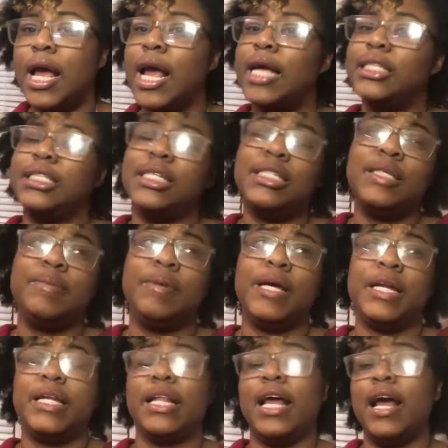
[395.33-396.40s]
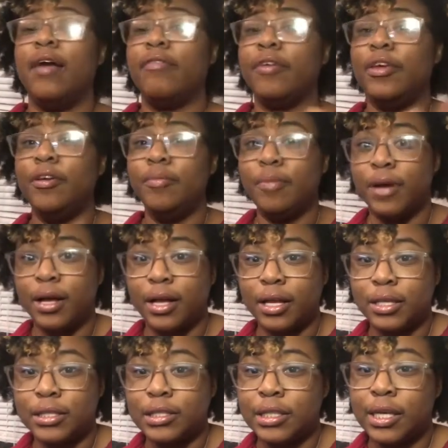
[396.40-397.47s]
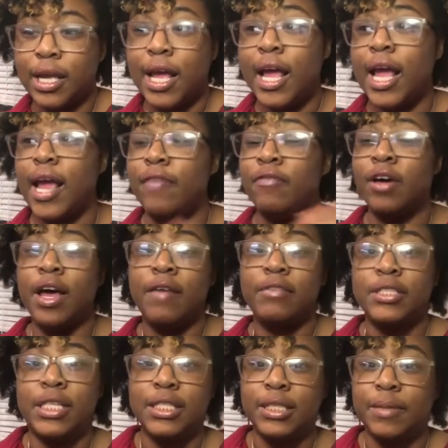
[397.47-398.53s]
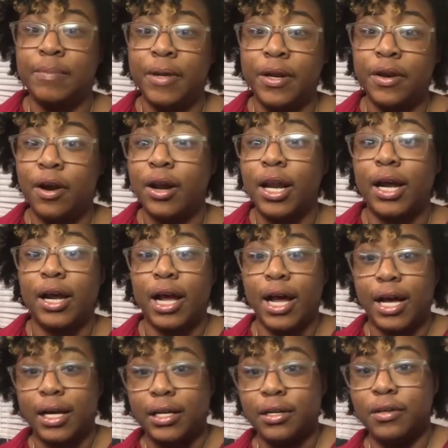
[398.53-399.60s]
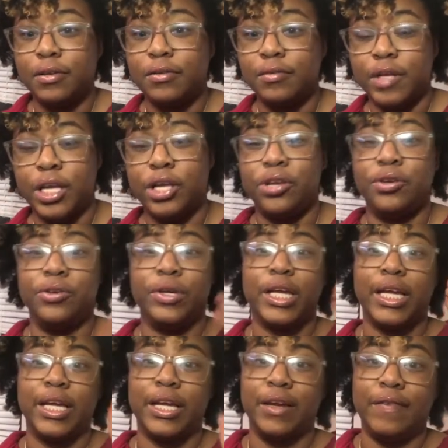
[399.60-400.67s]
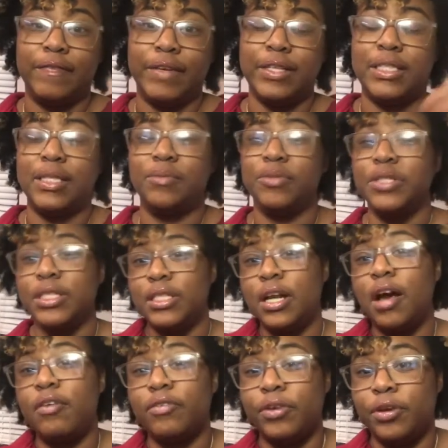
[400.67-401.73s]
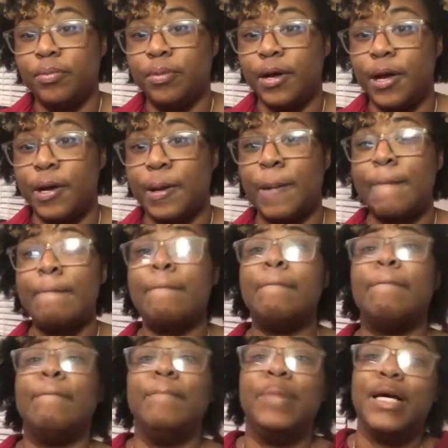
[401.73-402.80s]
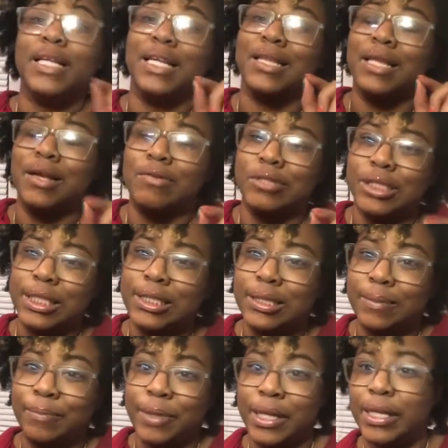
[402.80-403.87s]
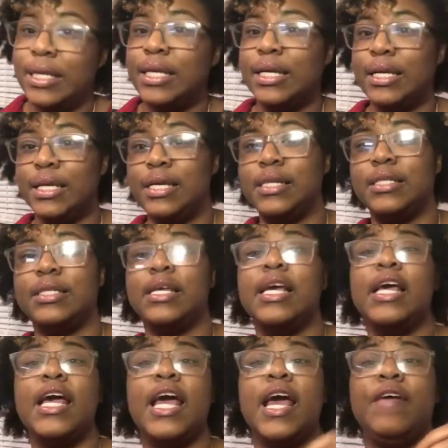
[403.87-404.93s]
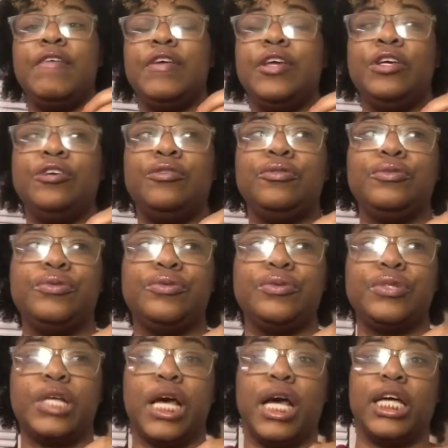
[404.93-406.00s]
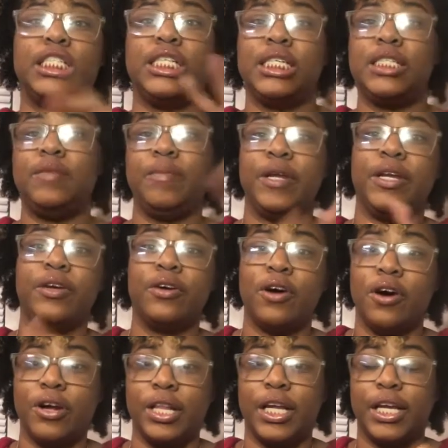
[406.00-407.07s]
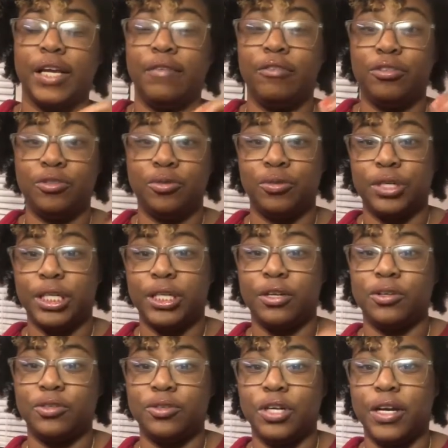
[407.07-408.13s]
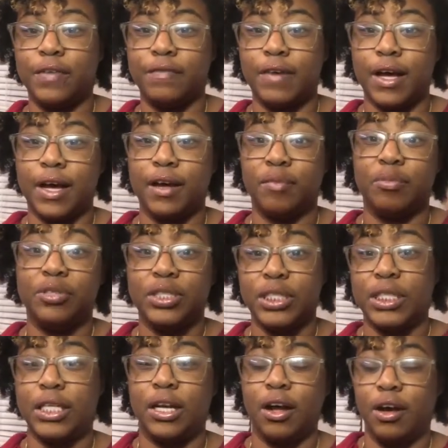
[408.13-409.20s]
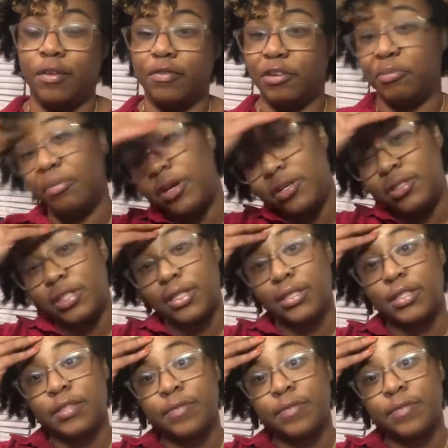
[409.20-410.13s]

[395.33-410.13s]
JCPenney, they have coupons. If you don't have a JCPenney card like I don't, you can get a 15% off coupon. But the thing with JCPenney is, if you use a JCPenney card, they give you 20 or 25% off your purchase.